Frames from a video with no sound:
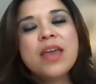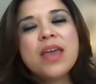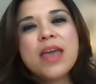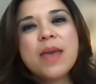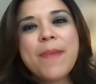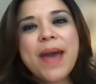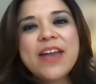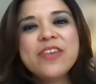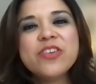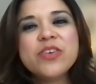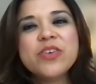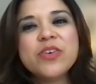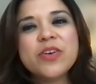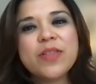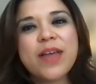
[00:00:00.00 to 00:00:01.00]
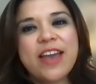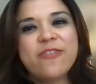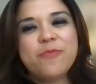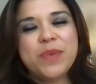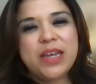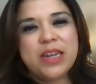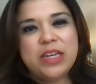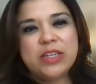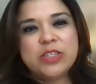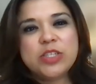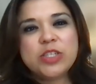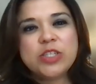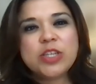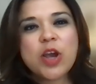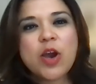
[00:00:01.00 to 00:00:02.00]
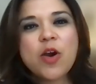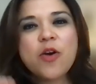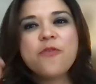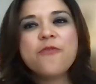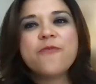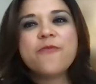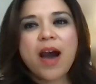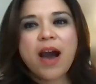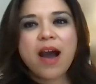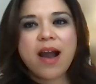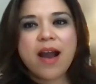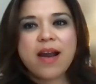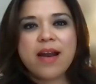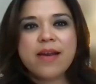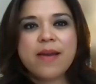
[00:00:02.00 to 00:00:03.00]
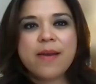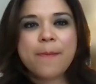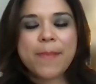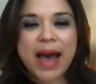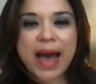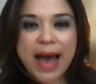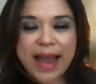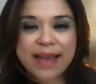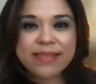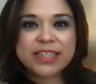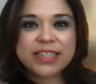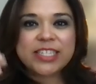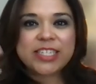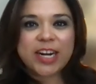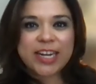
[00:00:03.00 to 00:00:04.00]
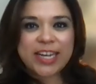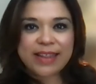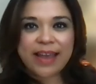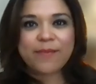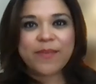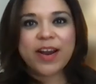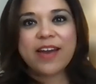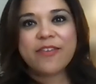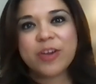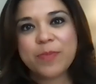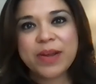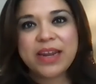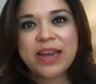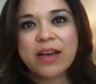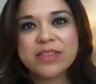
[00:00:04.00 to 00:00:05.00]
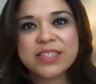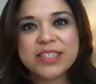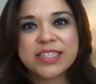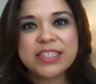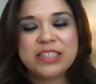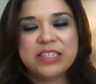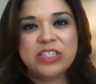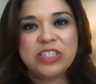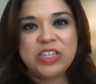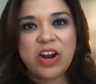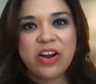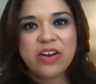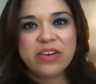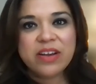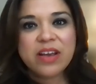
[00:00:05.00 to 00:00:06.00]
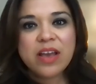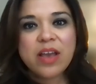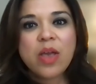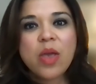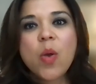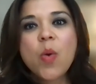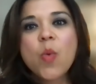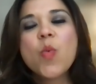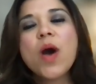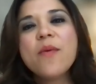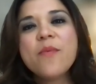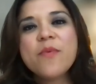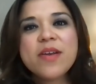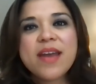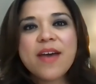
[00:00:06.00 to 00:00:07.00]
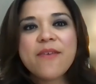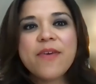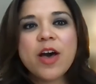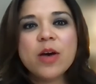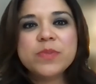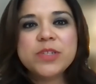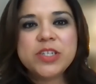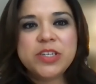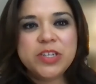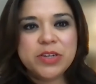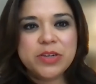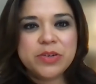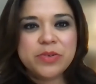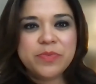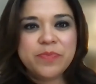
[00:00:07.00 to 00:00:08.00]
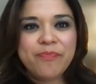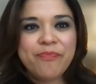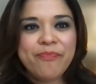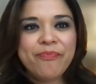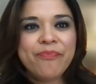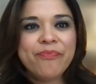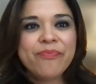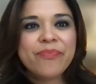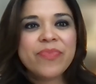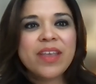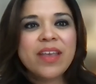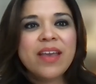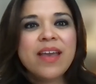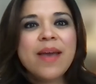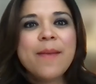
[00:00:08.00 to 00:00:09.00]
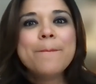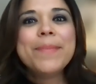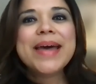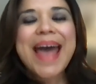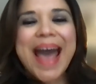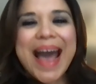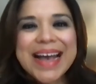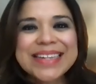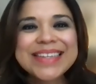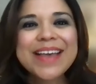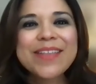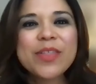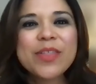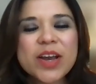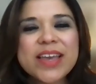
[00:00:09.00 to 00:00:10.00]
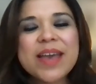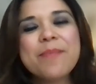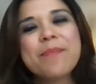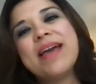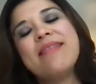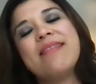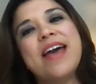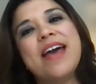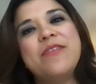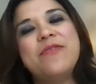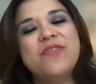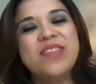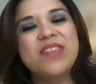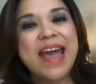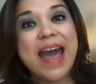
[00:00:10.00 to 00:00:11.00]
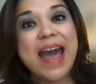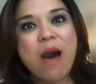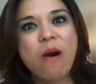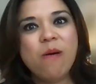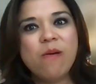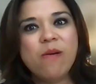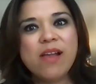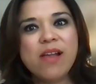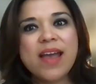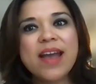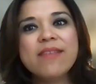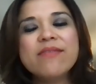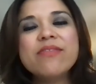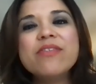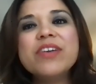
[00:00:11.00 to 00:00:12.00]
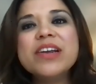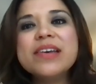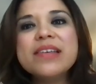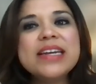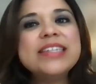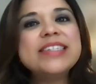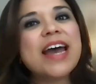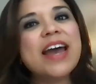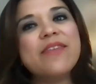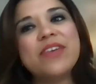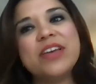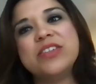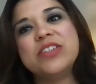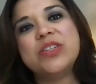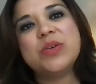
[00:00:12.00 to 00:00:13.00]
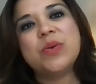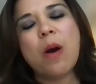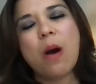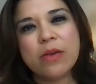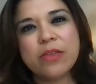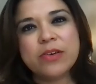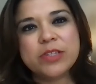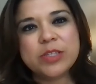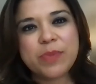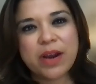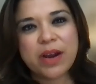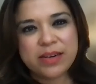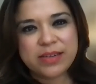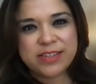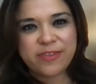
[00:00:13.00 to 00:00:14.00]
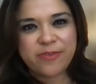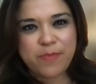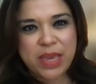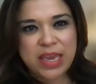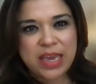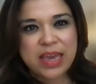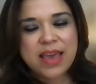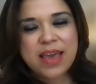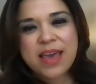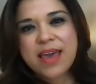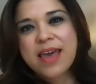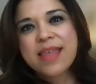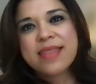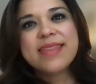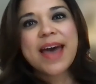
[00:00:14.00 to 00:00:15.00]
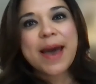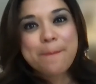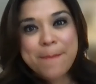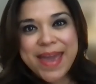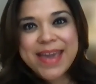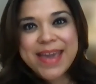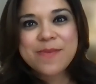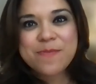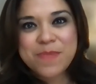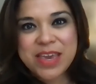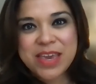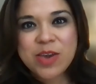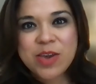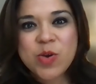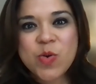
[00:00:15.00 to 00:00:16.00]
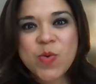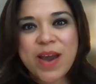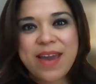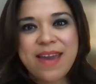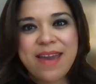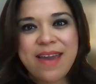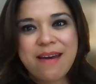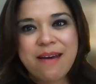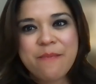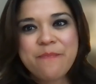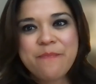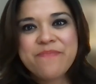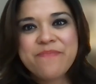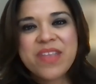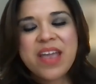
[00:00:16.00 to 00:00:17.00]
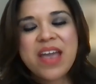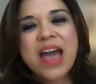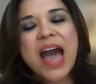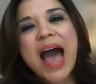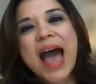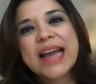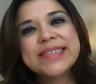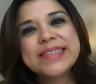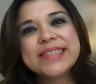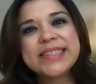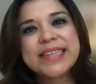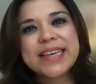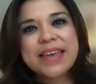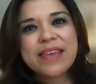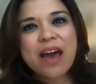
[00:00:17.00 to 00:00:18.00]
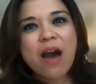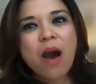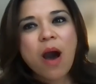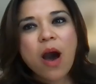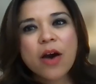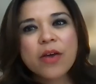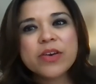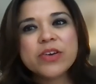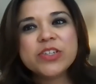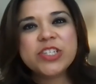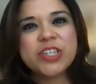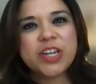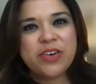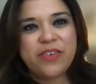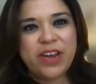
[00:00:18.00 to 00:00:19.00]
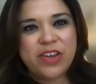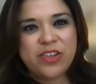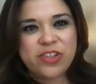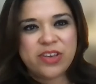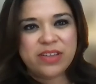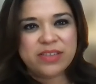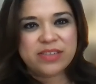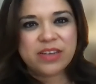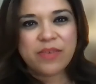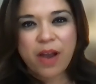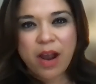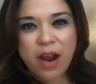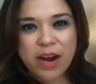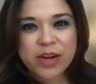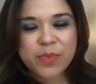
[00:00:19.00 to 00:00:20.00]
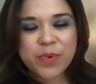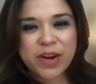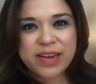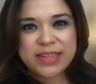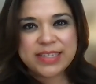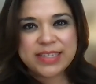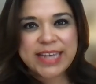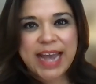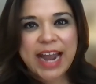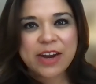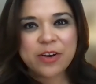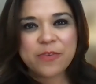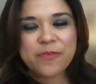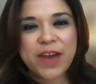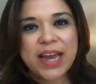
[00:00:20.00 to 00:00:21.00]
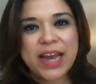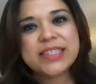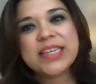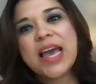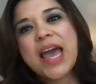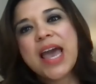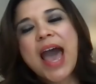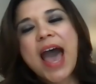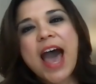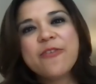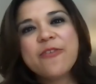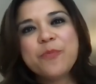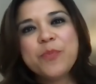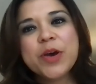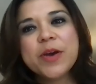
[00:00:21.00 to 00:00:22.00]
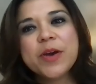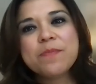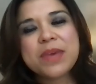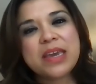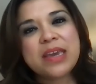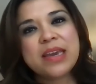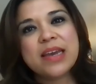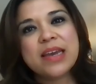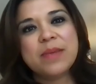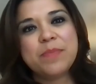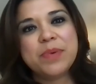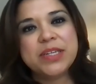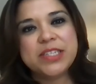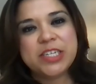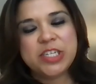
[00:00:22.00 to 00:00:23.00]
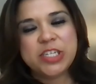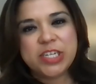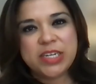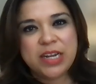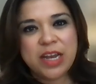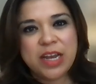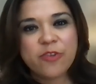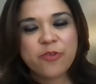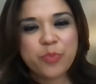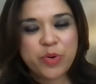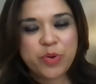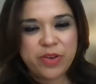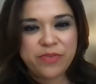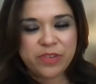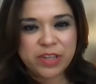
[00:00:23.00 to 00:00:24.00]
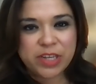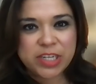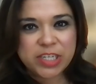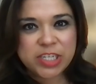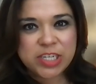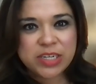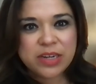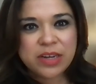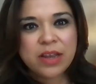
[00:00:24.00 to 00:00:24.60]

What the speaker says: Imagine your life beginning so far behind the starting line where everybody else gets to start. What would have helped you? But as I look at my life now and really dive into all those parts of me that make me who I am, I see that all those generations of hard work and sacrifice have put me in a position of privilege.